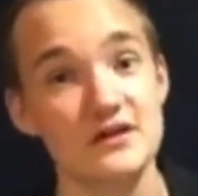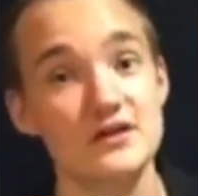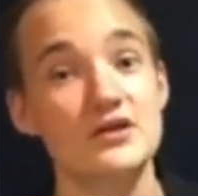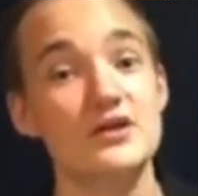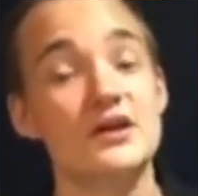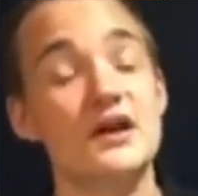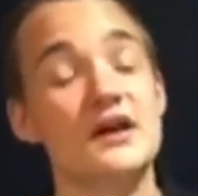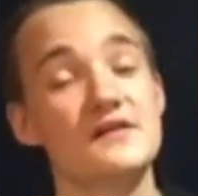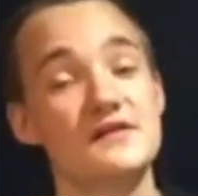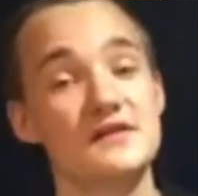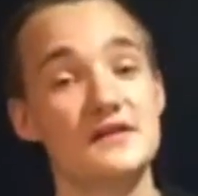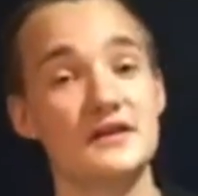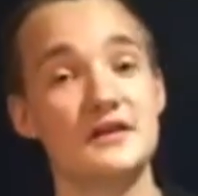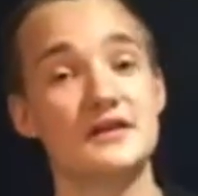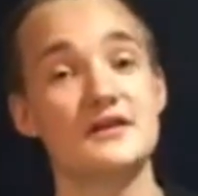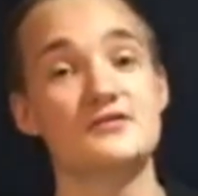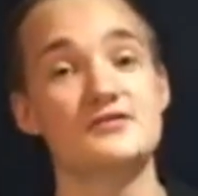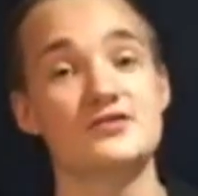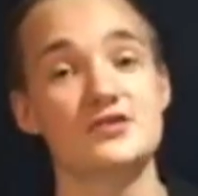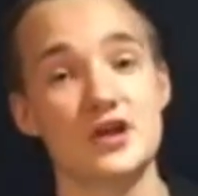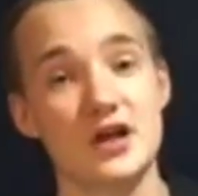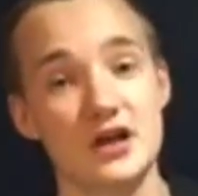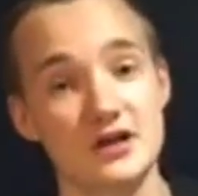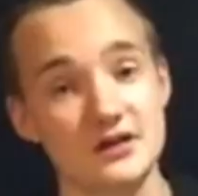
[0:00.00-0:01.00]
You guys can
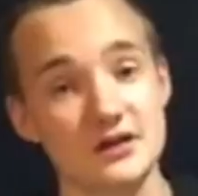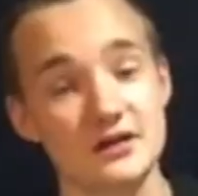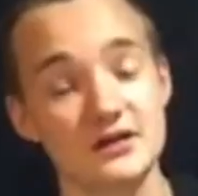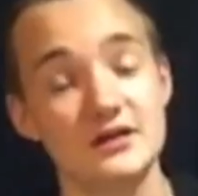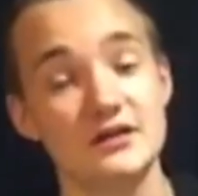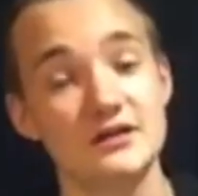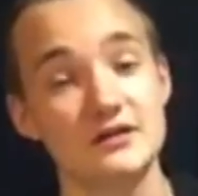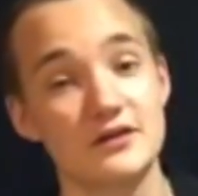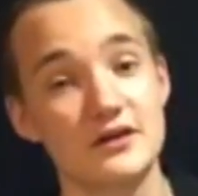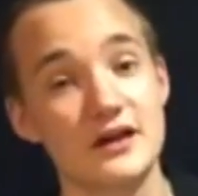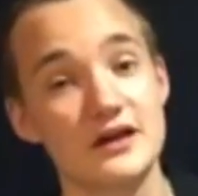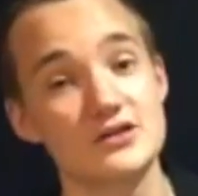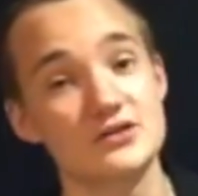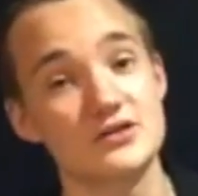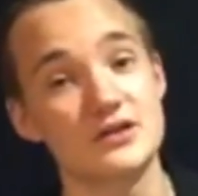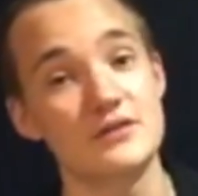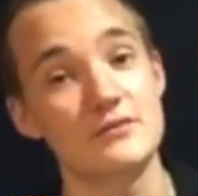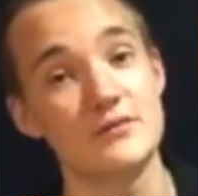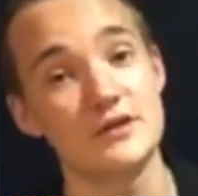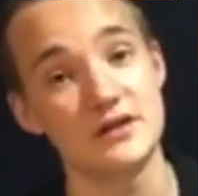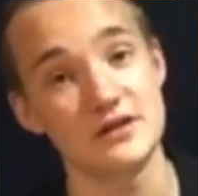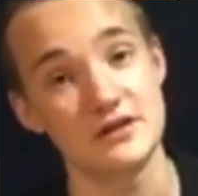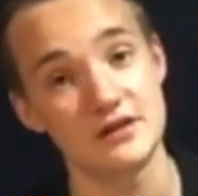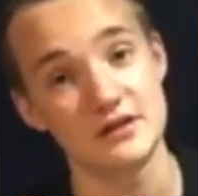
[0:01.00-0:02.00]
congr
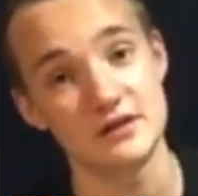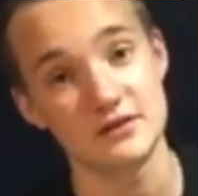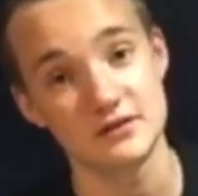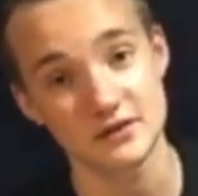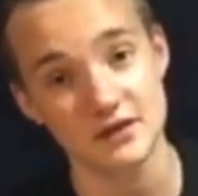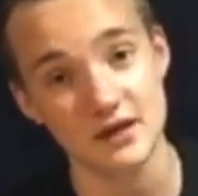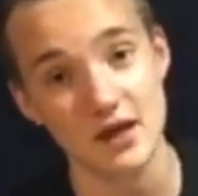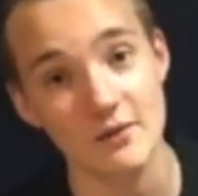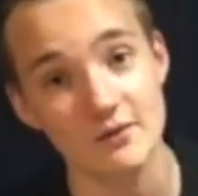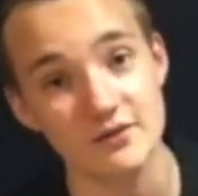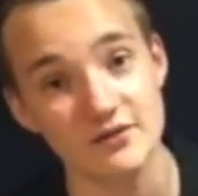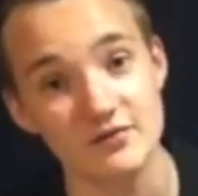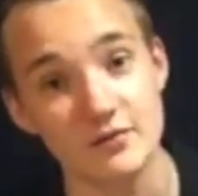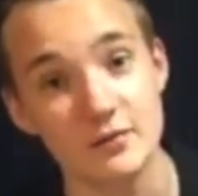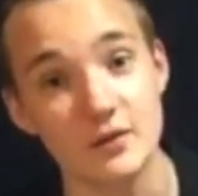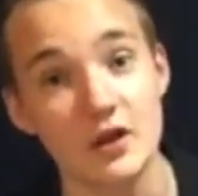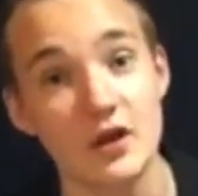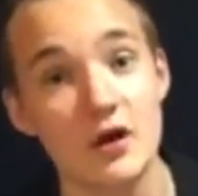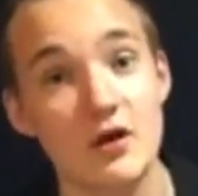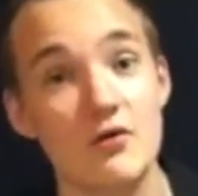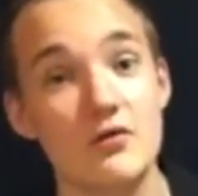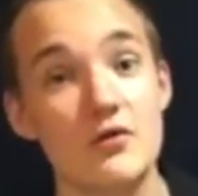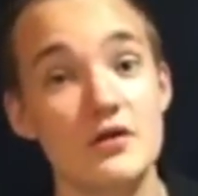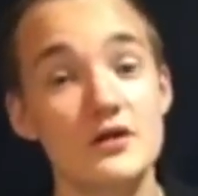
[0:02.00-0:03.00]
congratulate me in the comments
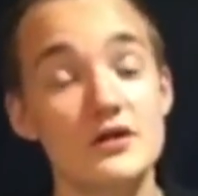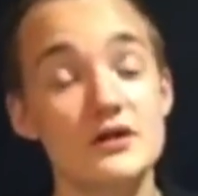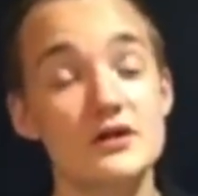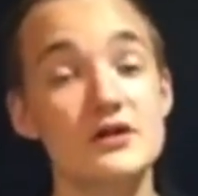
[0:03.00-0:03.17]
below.